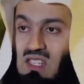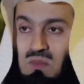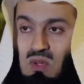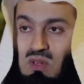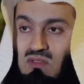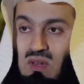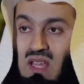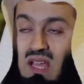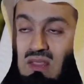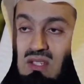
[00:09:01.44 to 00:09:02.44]
This is
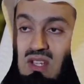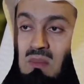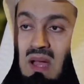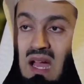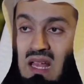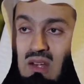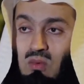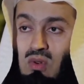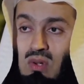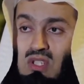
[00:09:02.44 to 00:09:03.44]
beautiful. And the term
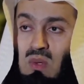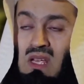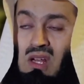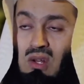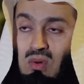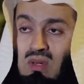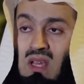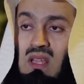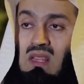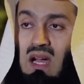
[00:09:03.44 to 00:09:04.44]
ahl would also include